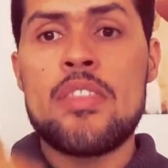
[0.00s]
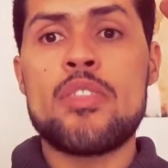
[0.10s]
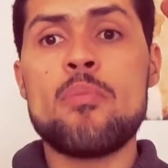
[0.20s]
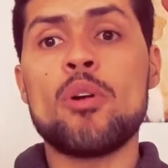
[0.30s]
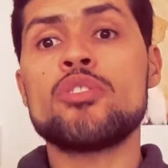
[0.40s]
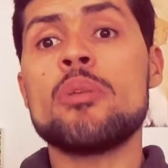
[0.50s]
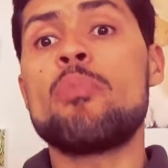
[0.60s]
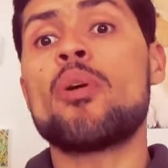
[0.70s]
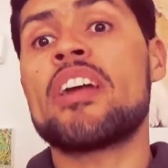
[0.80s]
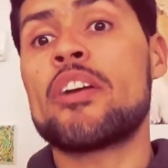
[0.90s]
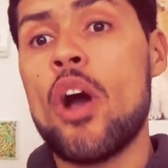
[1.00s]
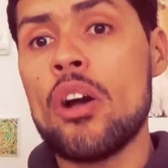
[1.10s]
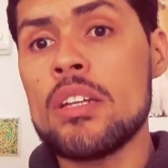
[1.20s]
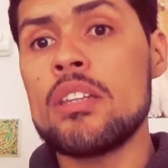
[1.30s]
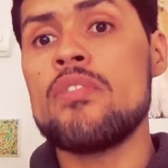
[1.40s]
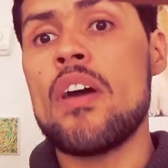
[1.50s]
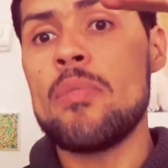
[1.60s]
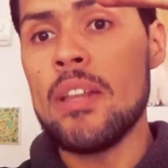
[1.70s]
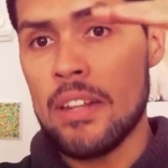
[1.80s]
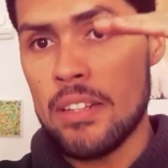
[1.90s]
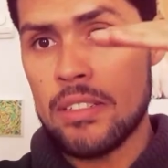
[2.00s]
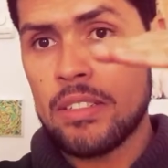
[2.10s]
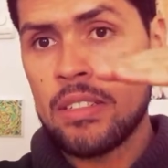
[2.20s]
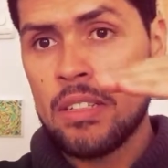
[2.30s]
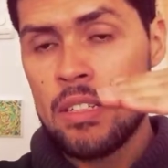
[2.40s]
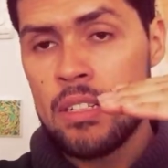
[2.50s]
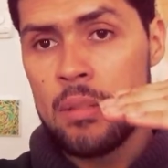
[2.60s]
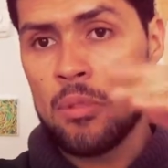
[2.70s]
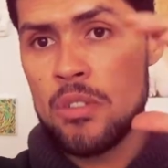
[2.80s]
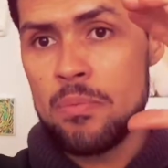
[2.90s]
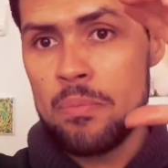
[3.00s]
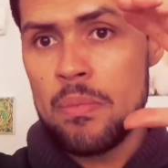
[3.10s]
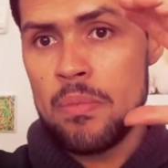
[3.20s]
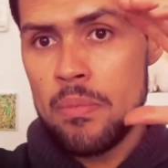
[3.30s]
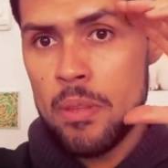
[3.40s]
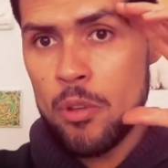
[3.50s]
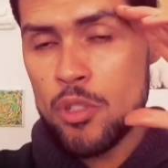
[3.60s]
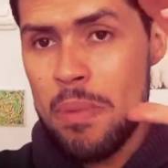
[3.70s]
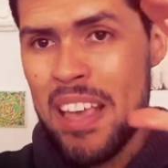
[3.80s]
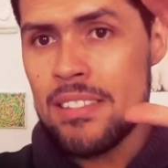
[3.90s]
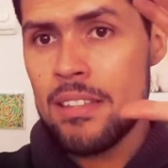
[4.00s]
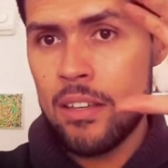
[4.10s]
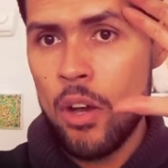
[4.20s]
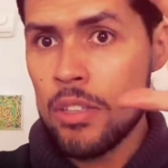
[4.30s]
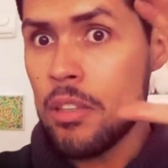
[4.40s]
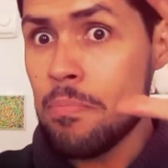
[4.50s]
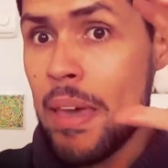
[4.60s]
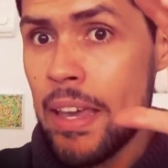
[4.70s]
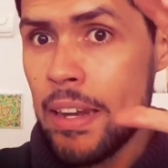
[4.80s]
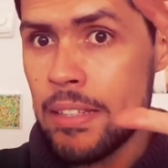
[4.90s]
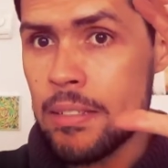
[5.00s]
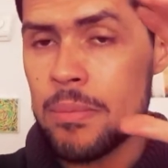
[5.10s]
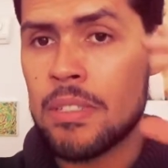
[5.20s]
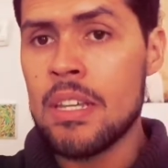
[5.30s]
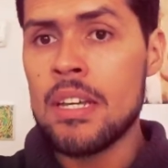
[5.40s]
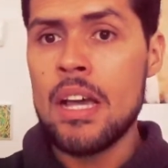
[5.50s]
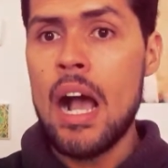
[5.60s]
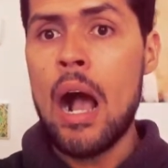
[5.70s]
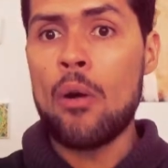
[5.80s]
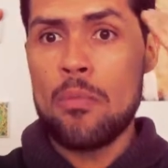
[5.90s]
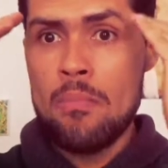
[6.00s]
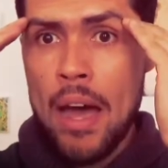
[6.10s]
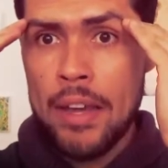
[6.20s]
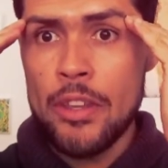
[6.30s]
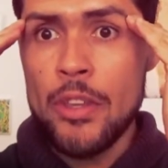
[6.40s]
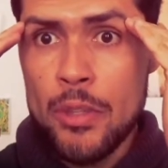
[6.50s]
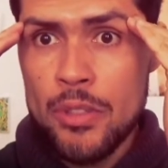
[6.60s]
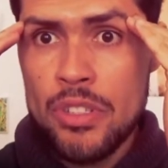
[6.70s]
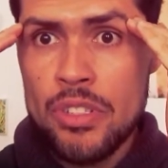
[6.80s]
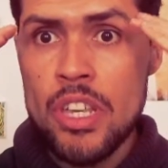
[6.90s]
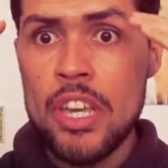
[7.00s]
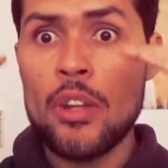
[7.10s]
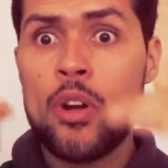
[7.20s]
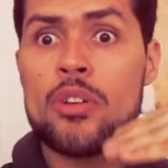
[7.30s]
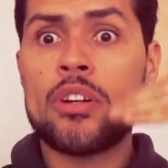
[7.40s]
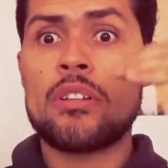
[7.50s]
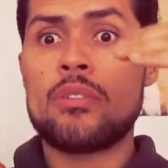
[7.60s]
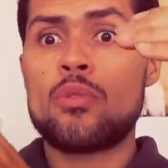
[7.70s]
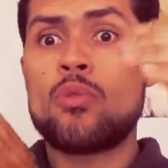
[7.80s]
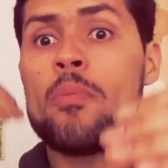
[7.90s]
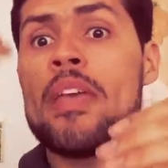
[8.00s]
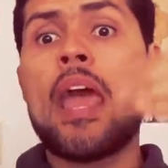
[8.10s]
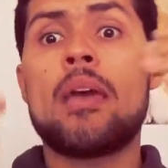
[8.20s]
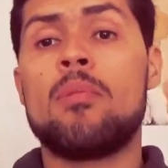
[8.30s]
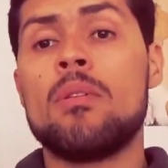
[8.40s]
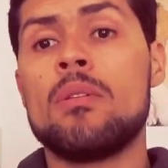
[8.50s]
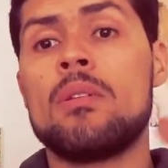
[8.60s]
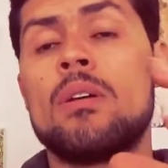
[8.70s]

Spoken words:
the most important cognitive abilities, the most basic cognitive mechanisms our mind uses in order to be able